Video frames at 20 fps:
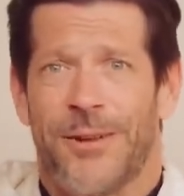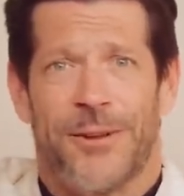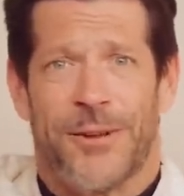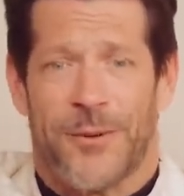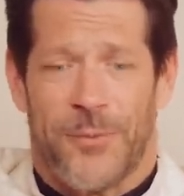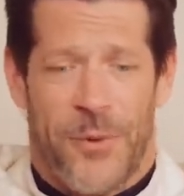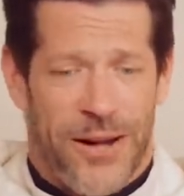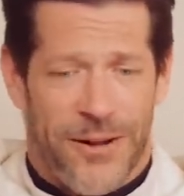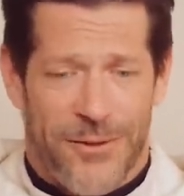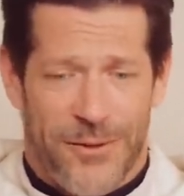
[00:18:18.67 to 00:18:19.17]
You
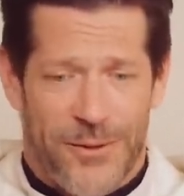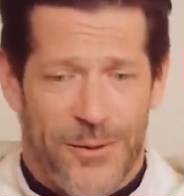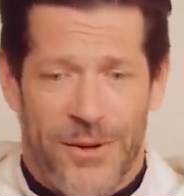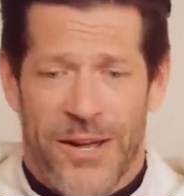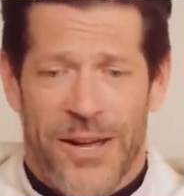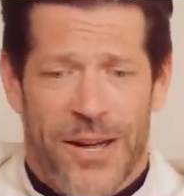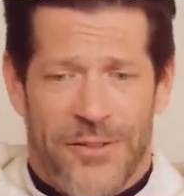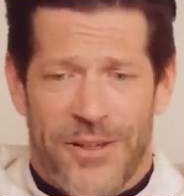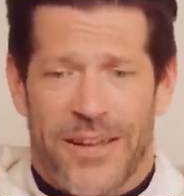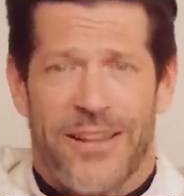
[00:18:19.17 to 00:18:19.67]
can walk through
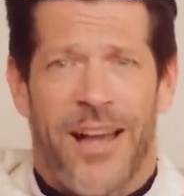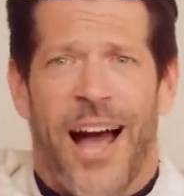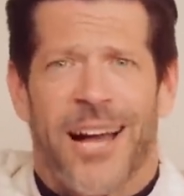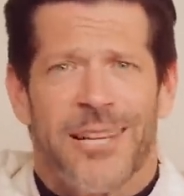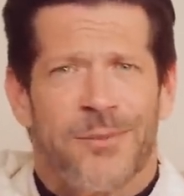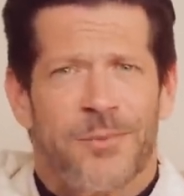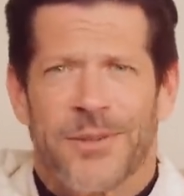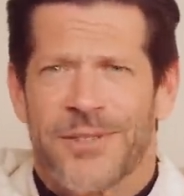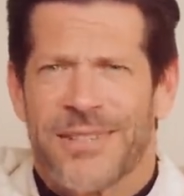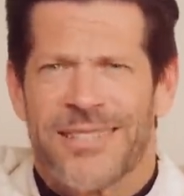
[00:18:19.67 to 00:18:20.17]
the
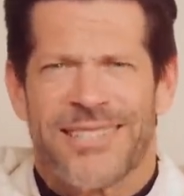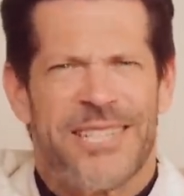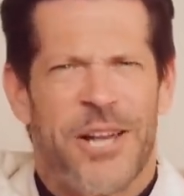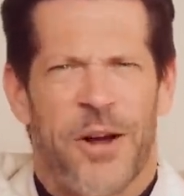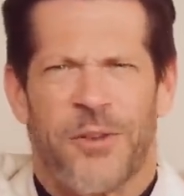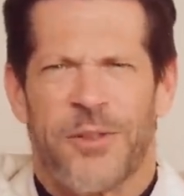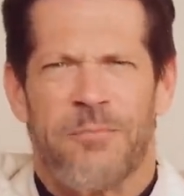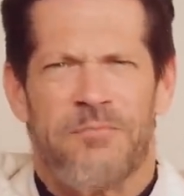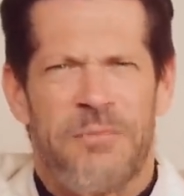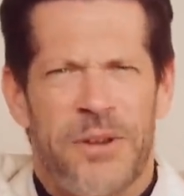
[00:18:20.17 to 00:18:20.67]
Gospels and see
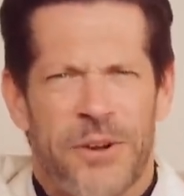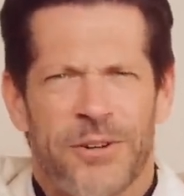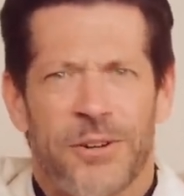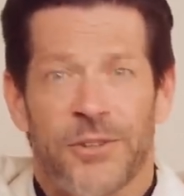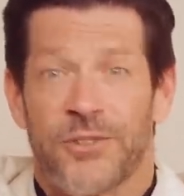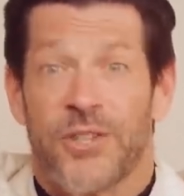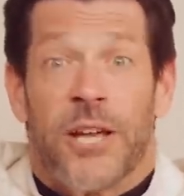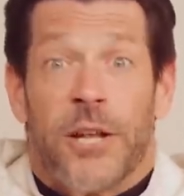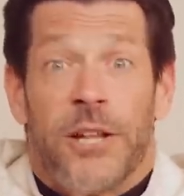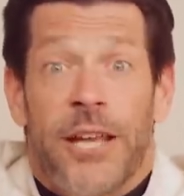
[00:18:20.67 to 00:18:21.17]
all the
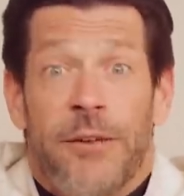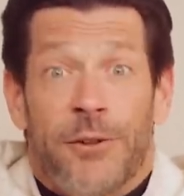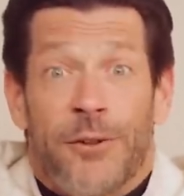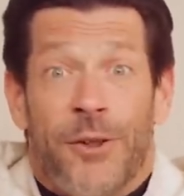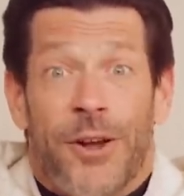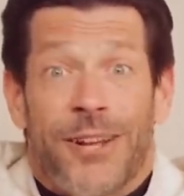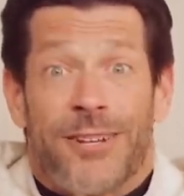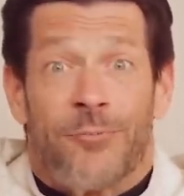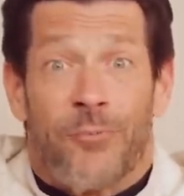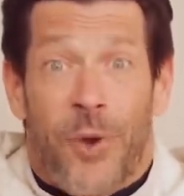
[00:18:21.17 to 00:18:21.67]
miracles. You can even
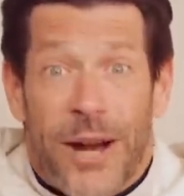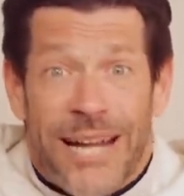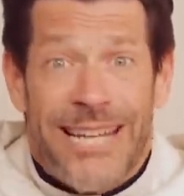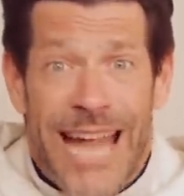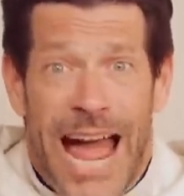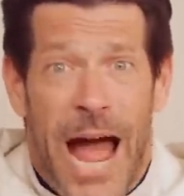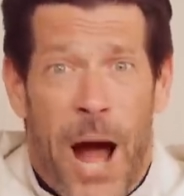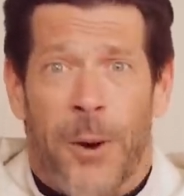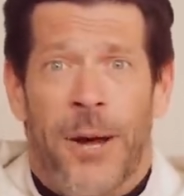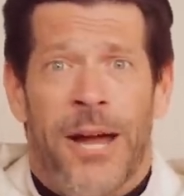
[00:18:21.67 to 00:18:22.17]
look right
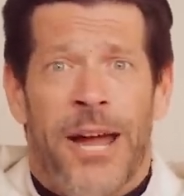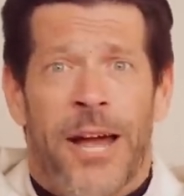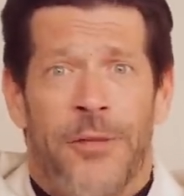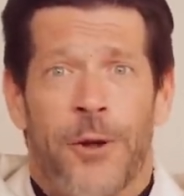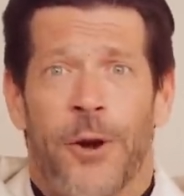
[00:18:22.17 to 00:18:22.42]
now.